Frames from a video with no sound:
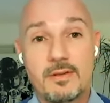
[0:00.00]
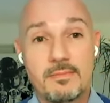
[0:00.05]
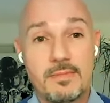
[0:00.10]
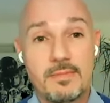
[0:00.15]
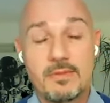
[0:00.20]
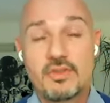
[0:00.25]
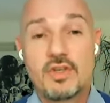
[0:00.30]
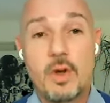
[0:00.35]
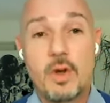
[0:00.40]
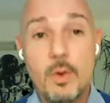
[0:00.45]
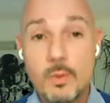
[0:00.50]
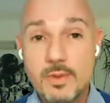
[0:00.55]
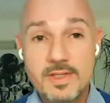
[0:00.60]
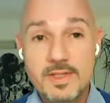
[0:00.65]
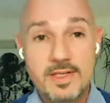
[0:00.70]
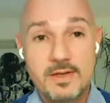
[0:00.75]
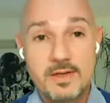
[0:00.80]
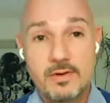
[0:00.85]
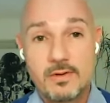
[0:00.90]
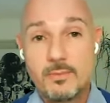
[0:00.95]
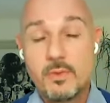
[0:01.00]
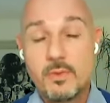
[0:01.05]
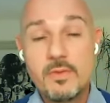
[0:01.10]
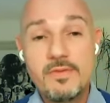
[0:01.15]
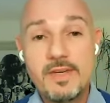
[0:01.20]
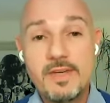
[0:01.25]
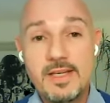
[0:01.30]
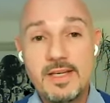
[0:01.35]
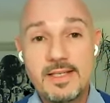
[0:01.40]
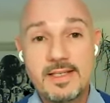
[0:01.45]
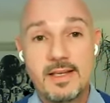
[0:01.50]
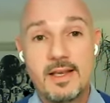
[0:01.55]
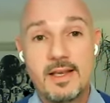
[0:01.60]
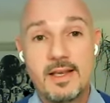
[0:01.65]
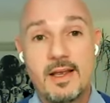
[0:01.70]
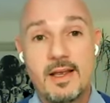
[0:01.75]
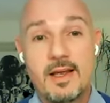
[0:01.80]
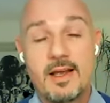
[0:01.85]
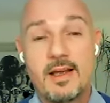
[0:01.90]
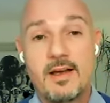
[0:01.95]
shows or movies
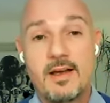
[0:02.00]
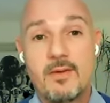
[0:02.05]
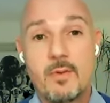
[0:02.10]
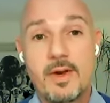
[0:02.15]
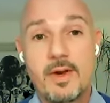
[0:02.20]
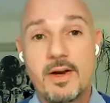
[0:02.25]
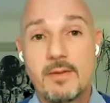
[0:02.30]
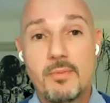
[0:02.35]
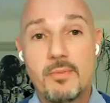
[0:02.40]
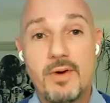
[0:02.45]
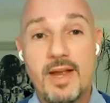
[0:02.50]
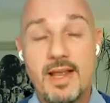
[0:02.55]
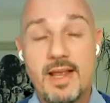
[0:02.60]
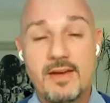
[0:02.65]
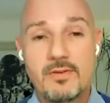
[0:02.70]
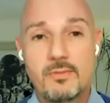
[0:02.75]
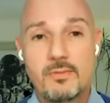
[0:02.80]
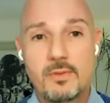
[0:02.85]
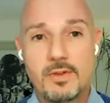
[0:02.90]
where a brand